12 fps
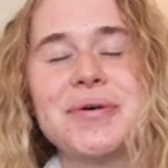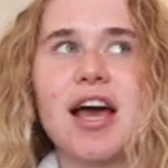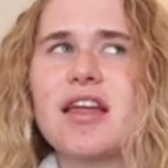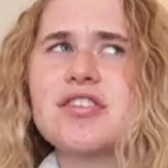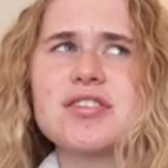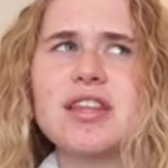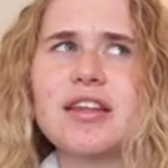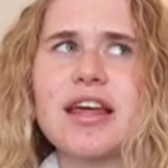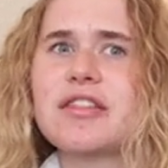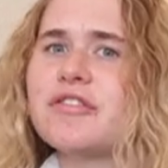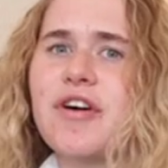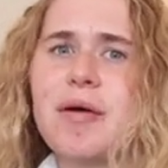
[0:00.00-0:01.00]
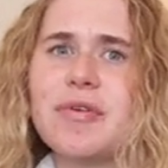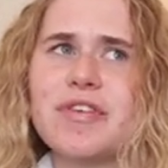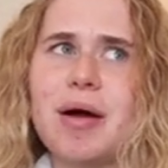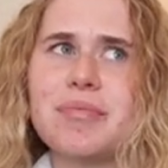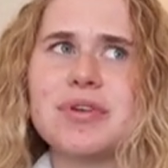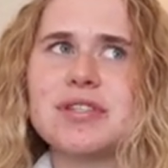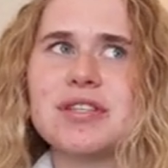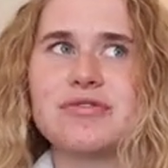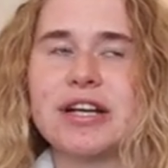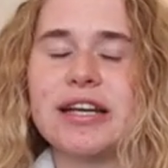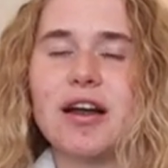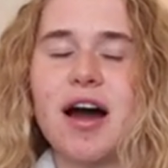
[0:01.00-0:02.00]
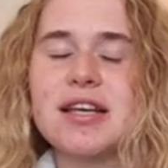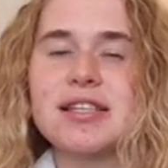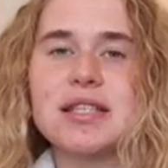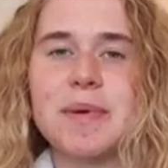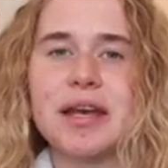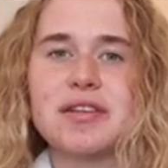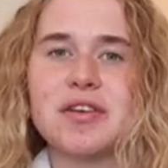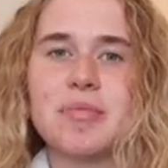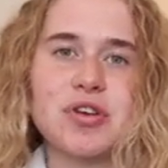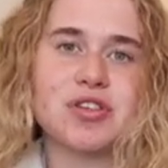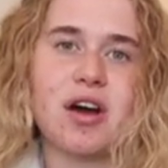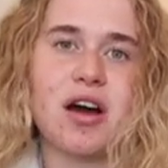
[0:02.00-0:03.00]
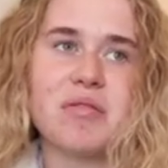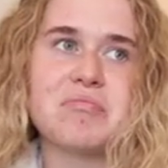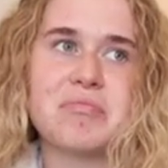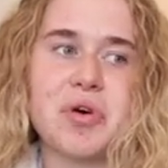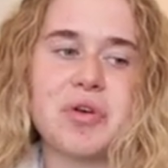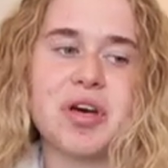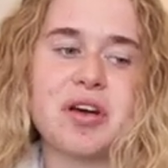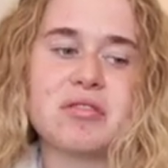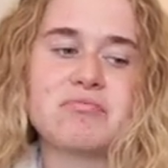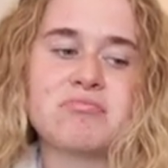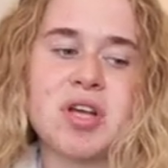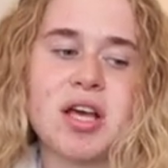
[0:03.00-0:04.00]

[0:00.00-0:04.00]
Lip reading: Yeah, just like the vibe of campus is really nice, and spending so much time on a